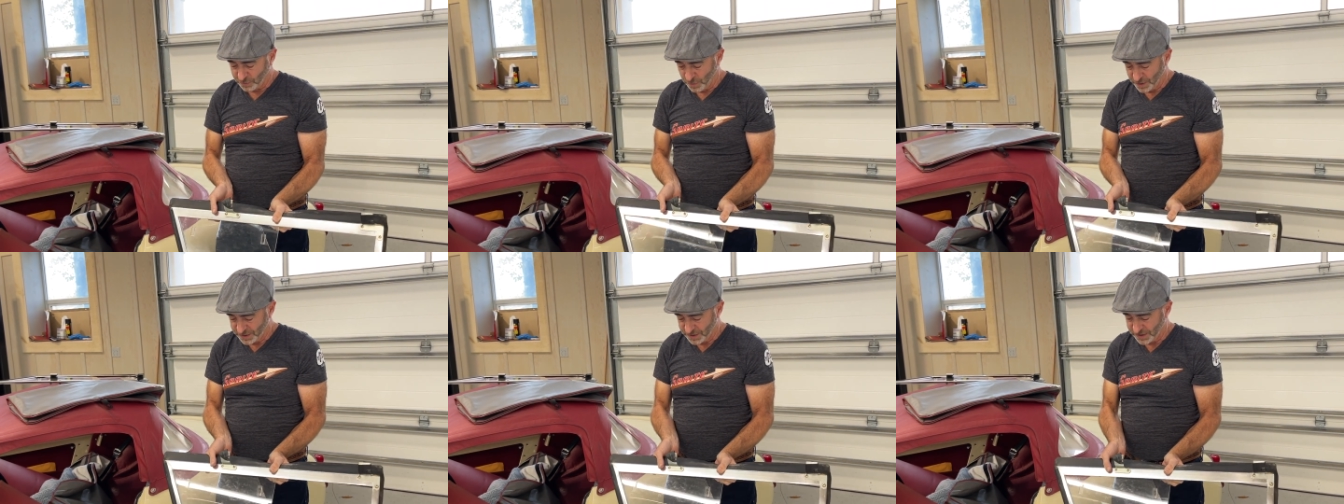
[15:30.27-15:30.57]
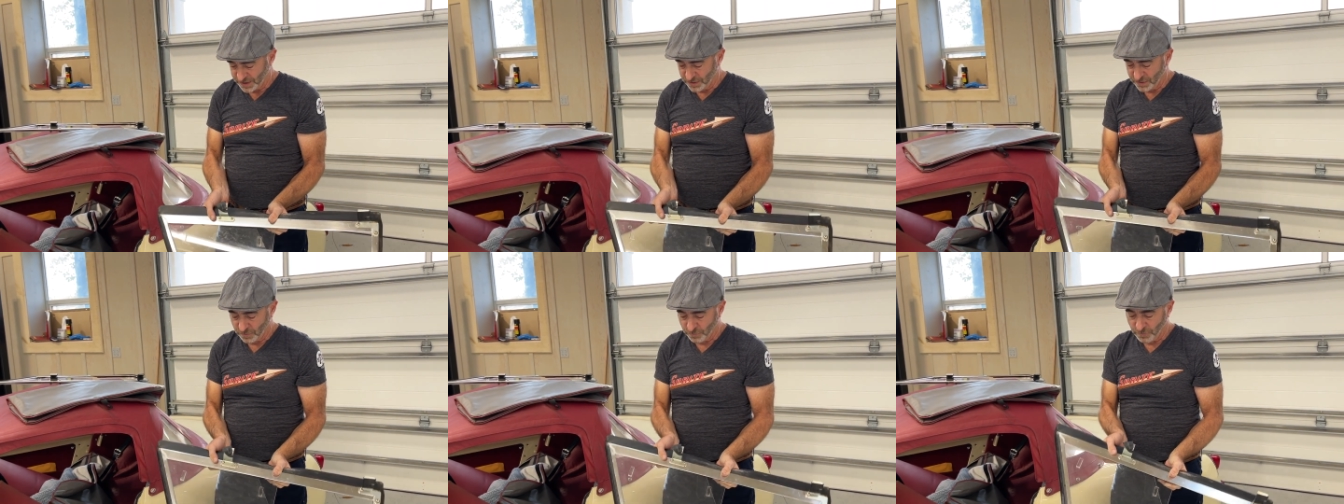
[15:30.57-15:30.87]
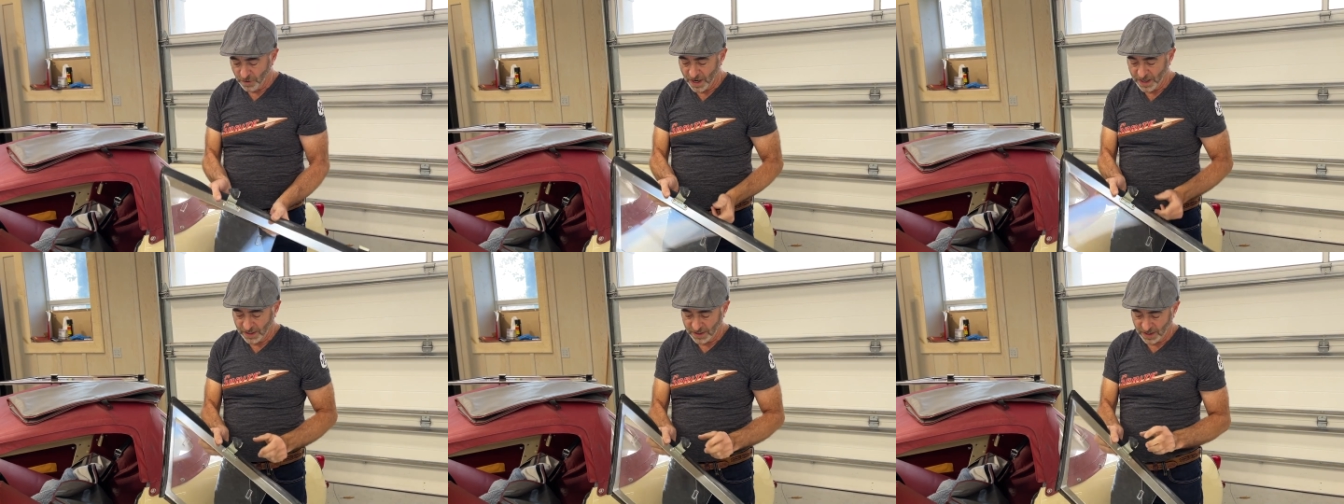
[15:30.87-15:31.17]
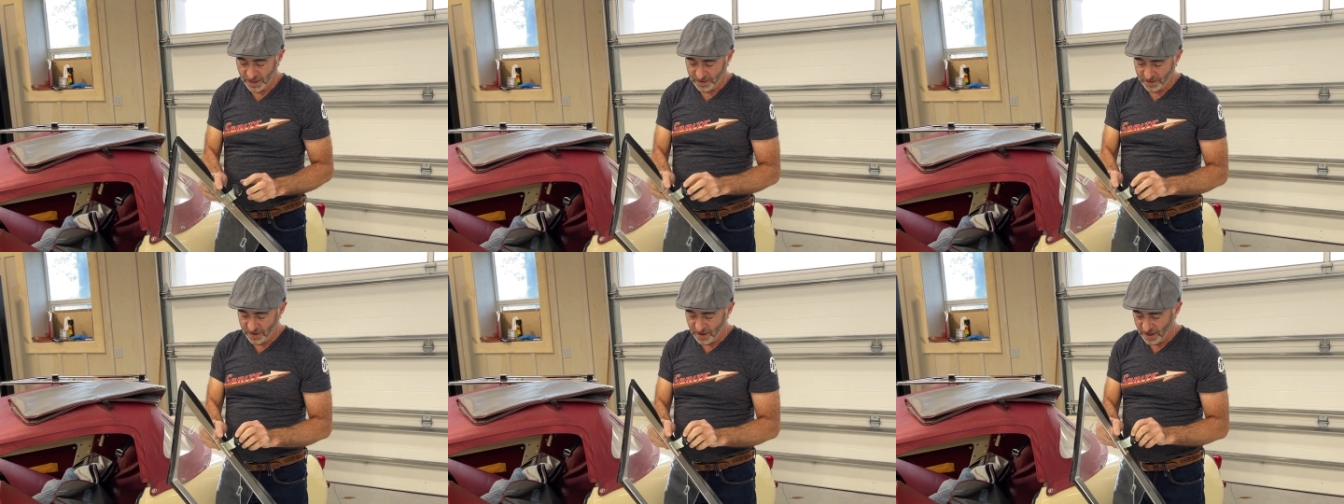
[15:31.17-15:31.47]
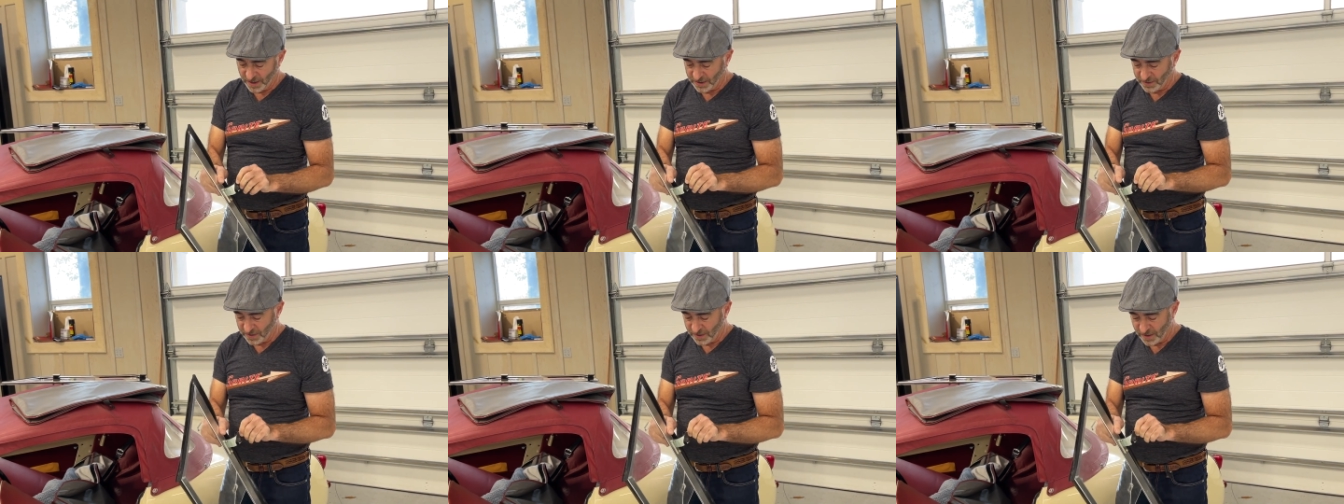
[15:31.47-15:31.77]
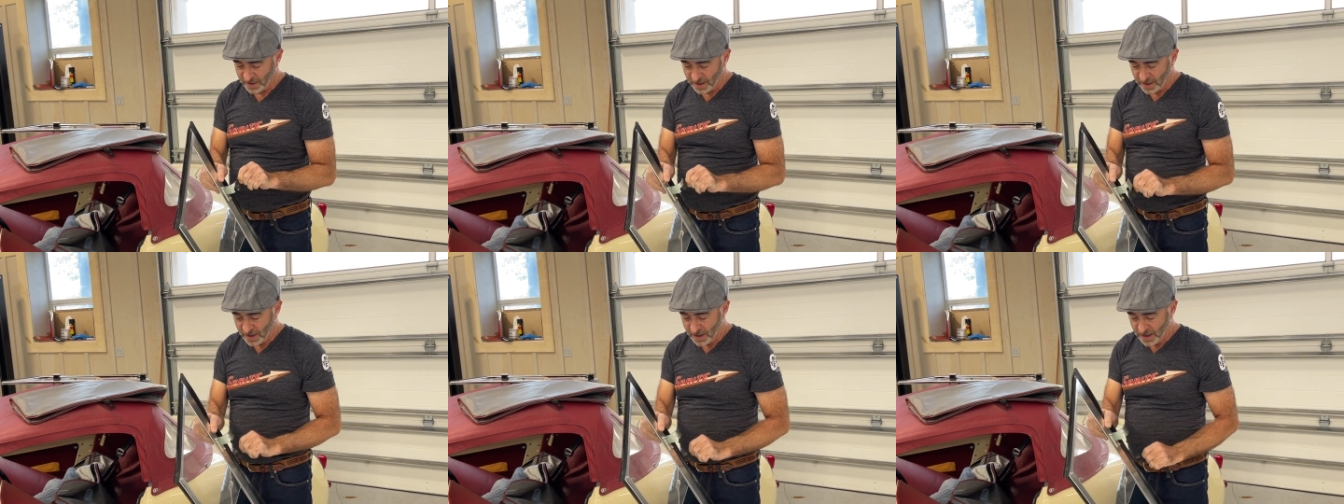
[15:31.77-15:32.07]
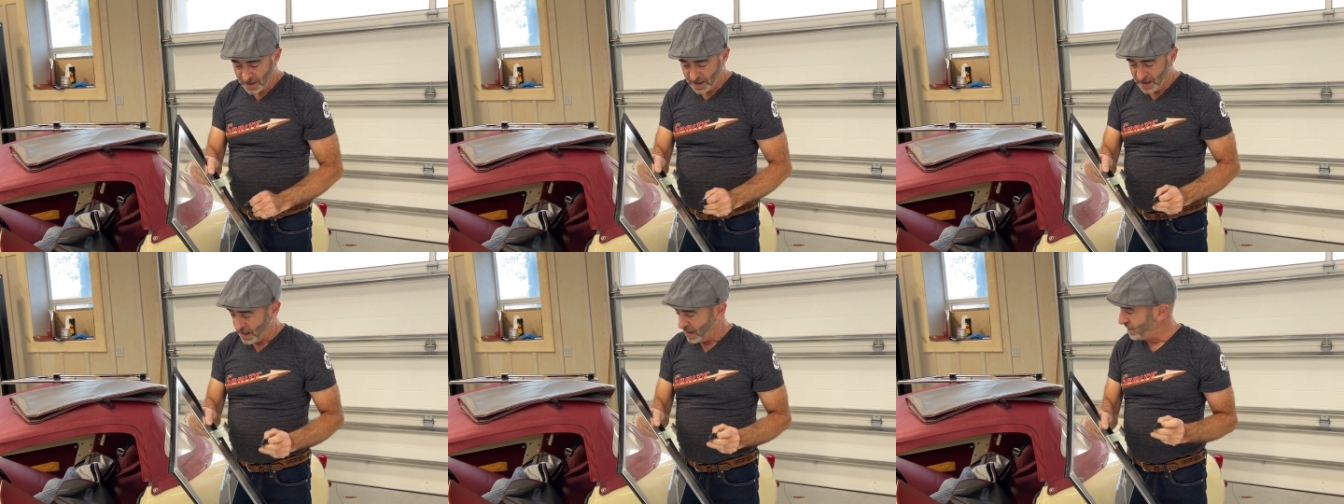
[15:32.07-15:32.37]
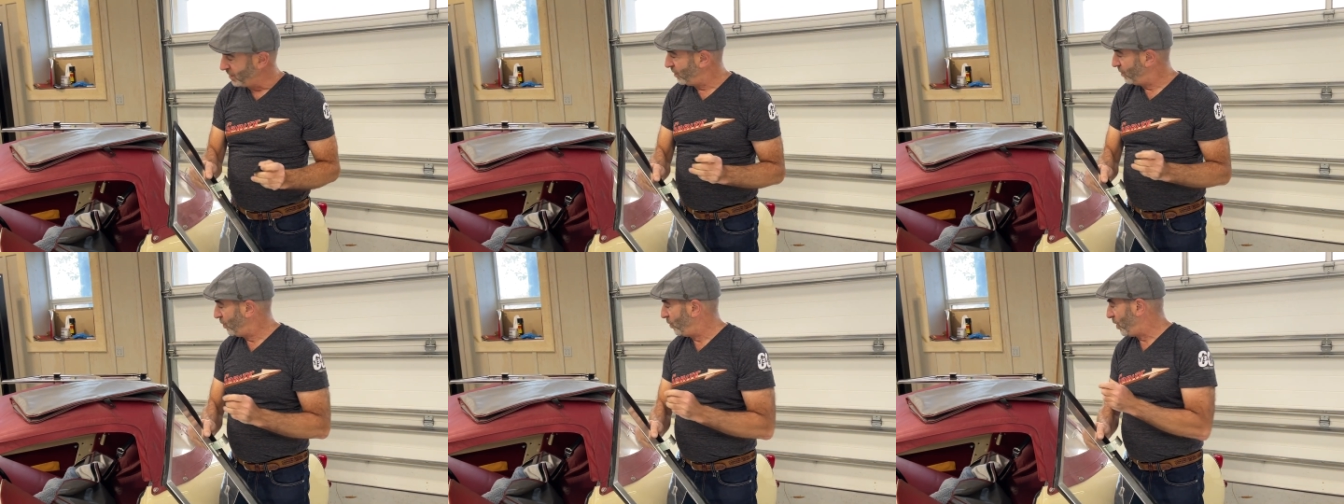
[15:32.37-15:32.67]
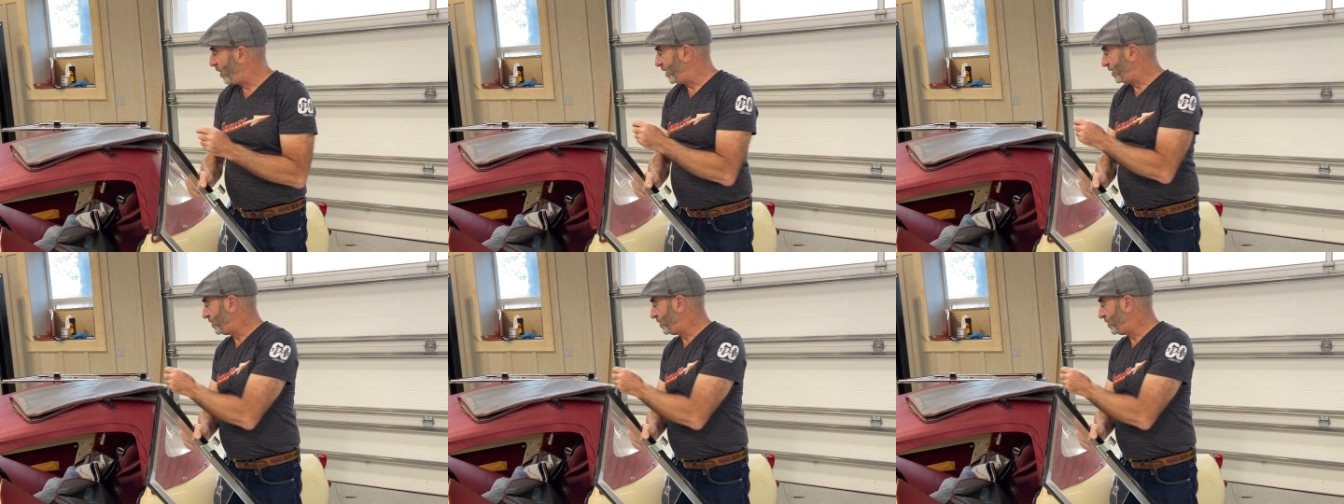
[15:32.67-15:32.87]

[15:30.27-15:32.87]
ones in the rain at night, and you don't wanna